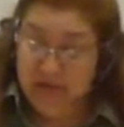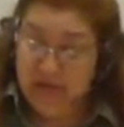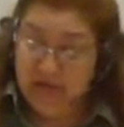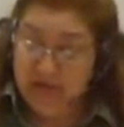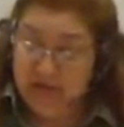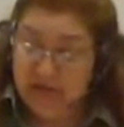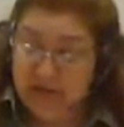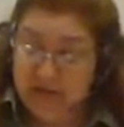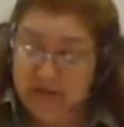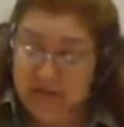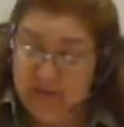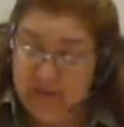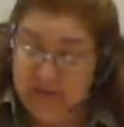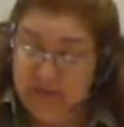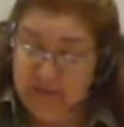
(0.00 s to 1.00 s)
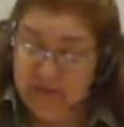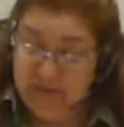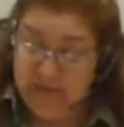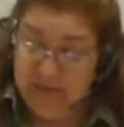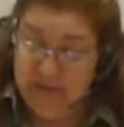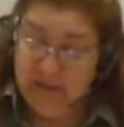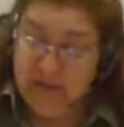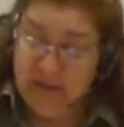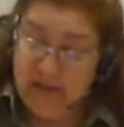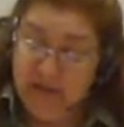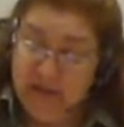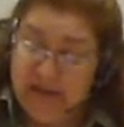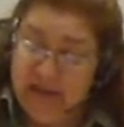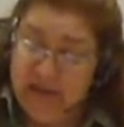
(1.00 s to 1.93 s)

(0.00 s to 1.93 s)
So you can't